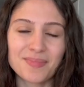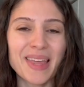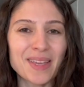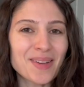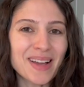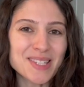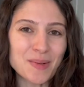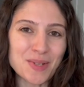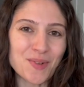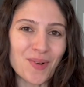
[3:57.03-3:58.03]
Thank you guys so
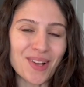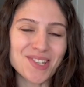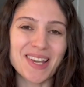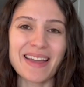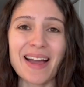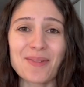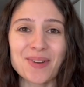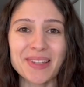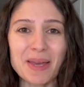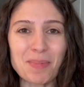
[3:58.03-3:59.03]
much for watching. I
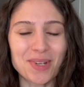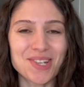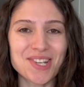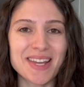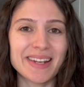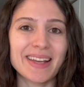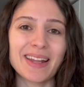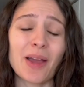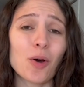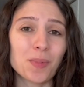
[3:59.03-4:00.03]
really appreciate it, and I
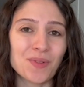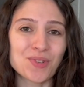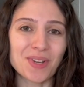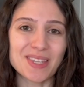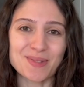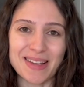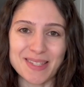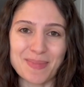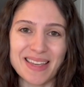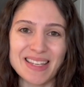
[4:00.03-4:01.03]
hope you enjoyed this
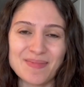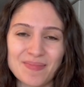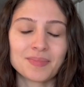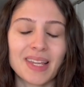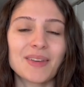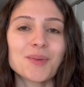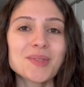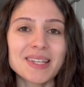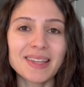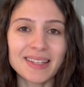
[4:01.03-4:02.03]
recipe. If you
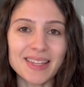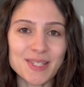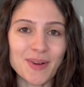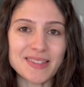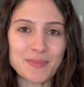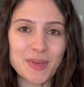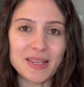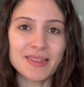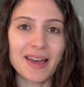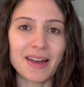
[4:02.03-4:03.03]
did like this recipe,
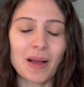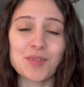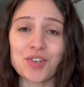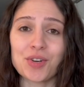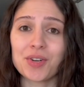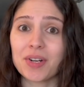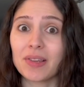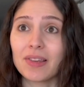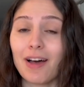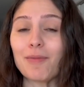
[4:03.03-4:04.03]
then I'm sure you're gonna
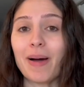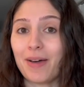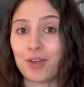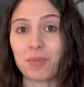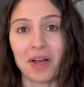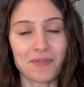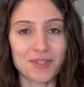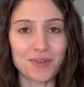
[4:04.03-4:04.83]
love my other breakfast